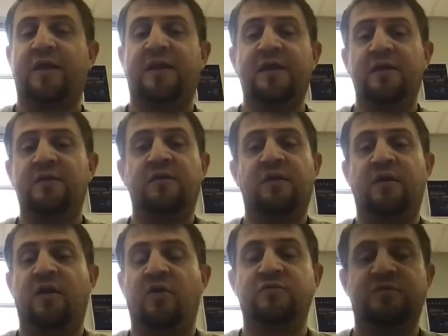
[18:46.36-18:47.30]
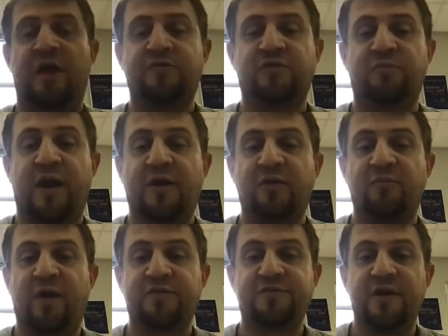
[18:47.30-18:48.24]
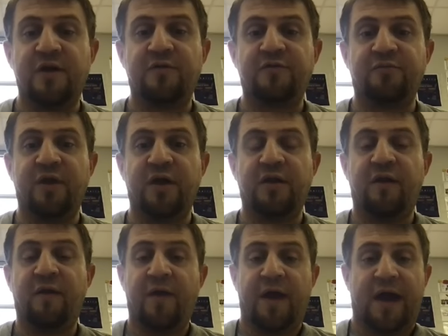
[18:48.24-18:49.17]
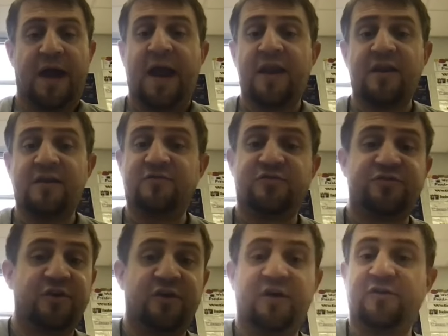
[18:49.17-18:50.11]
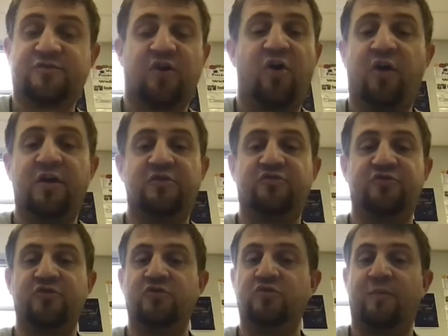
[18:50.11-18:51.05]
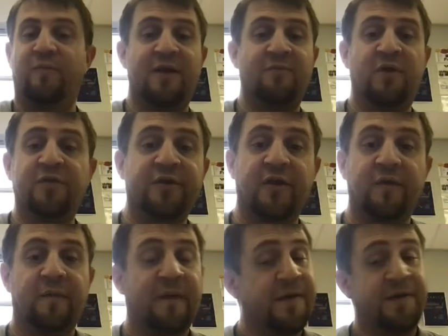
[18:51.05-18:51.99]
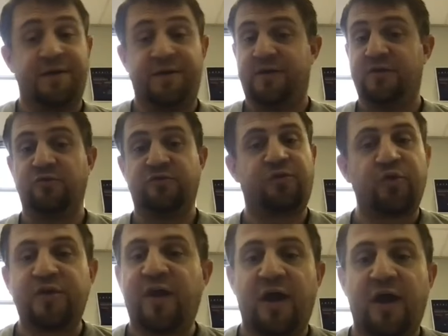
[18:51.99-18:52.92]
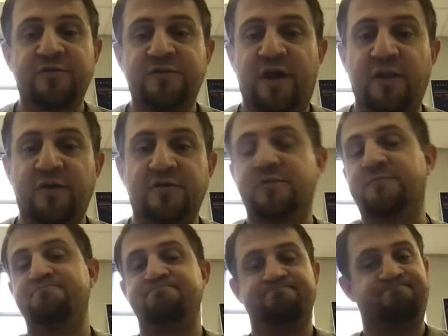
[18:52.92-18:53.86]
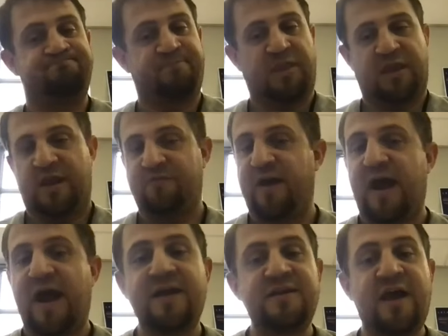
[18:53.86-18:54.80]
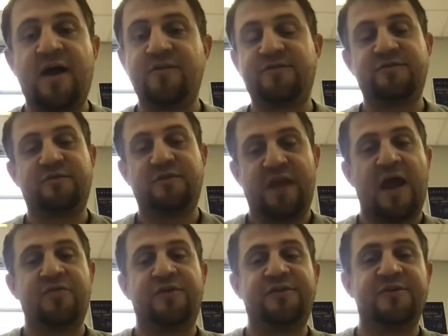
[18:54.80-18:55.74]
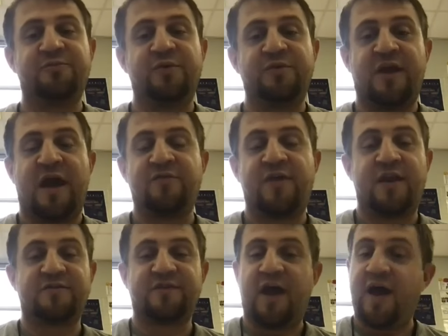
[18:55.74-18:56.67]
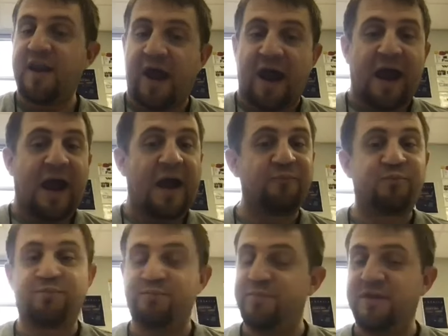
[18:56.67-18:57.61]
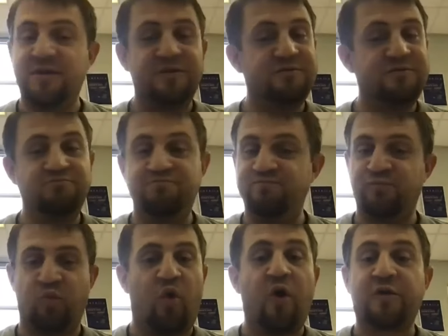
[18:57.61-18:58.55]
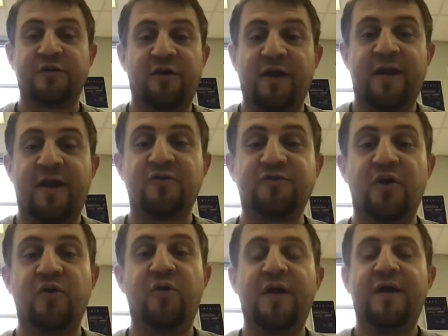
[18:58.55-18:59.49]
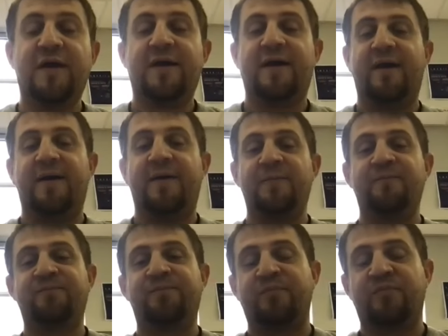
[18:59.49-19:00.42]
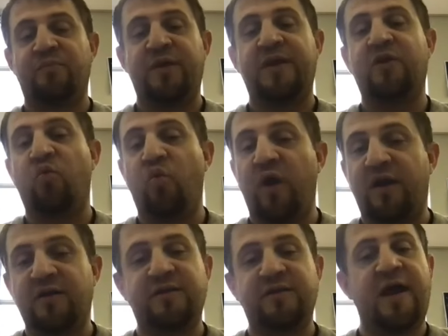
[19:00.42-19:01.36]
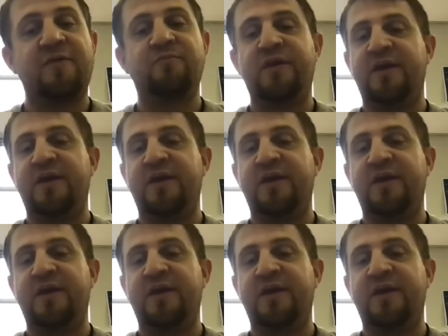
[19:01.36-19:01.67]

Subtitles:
again, not to brag on myself, but I had a serious car issue about a month ago. It was $3,000. If I had not had the discipline to have that aside, I'd be walking right now. So being aware that